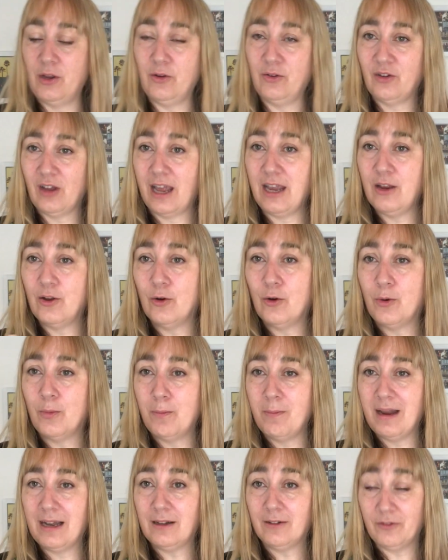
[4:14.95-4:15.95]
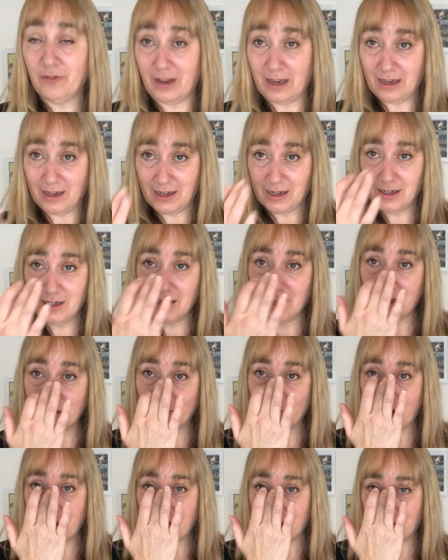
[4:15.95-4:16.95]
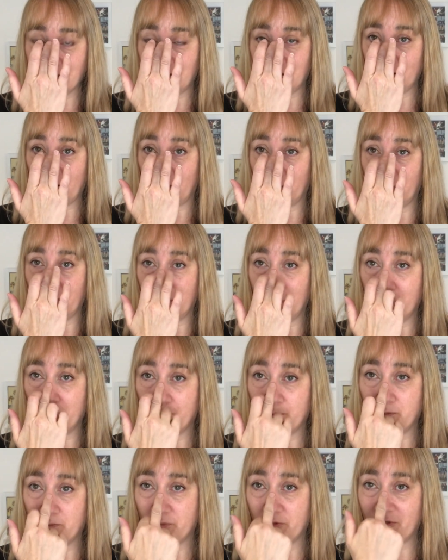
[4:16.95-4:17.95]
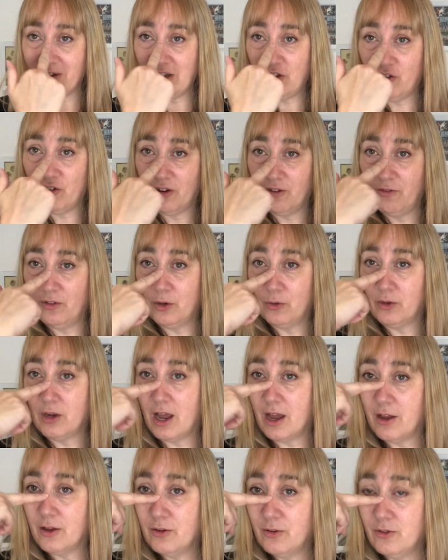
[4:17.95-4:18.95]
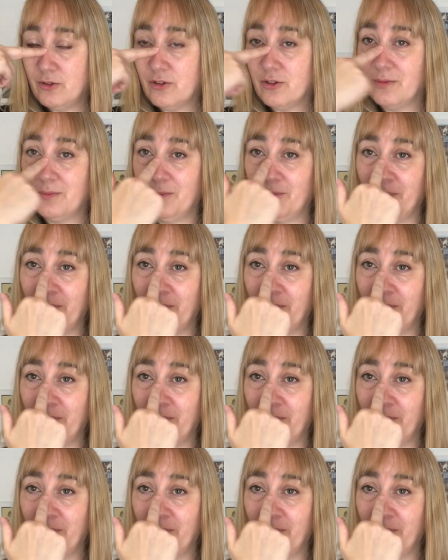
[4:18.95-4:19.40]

you take your middle finger and rest it on the bridge of your nose.